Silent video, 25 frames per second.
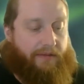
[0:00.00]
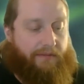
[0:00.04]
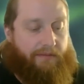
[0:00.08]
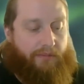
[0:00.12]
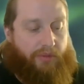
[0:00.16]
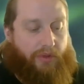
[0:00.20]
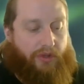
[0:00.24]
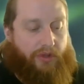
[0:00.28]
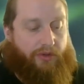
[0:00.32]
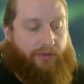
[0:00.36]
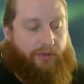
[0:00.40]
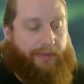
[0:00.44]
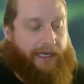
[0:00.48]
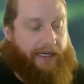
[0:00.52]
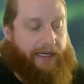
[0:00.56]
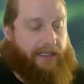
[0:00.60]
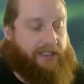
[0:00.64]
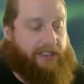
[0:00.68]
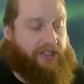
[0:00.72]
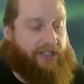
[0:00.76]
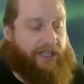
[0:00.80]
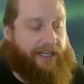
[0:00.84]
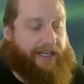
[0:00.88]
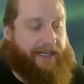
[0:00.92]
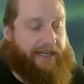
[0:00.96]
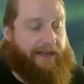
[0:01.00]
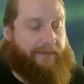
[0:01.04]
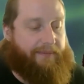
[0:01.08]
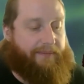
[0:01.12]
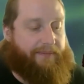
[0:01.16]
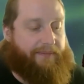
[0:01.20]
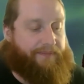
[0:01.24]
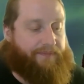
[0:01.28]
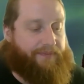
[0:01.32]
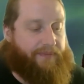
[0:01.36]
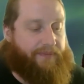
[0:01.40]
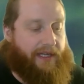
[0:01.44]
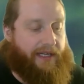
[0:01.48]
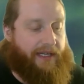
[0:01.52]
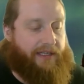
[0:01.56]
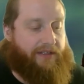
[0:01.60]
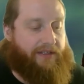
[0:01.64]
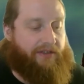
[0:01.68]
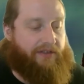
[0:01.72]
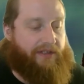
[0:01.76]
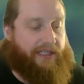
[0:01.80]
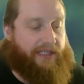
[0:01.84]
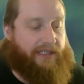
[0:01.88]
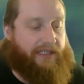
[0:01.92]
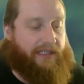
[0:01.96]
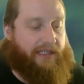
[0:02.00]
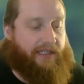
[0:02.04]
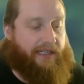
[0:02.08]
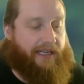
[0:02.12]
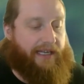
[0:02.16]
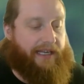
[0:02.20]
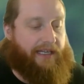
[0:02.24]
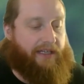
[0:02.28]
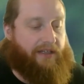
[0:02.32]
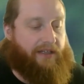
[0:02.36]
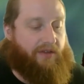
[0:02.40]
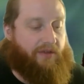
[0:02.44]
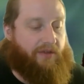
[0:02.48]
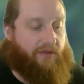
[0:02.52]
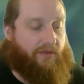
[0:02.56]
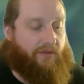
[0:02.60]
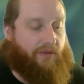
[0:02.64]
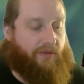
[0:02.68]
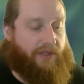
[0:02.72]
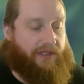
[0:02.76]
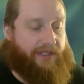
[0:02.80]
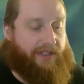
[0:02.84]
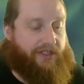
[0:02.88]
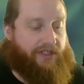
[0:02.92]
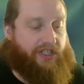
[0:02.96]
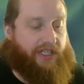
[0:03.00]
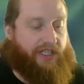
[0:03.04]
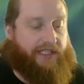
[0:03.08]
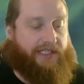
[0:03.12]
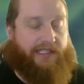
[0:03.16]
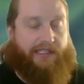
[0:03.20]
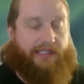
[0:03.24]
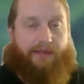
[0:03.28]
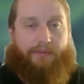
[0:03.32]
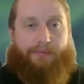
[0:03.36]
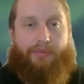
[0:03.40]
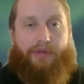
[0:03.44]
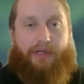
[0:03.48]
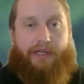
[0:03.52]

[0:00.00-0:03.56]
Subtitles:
blueberry jam, I knew that the land was just the